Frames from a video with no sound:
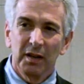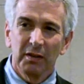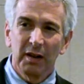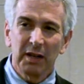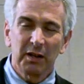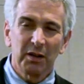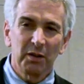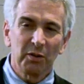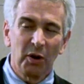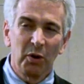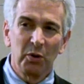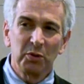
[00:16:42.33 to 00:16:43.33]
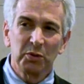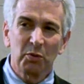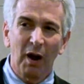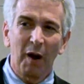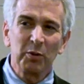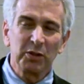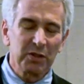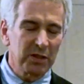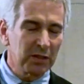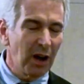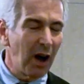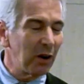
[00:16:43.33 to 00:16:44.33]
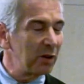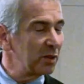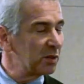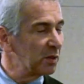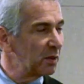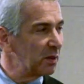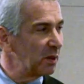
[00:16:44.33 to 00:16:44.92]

like those Robertson scholars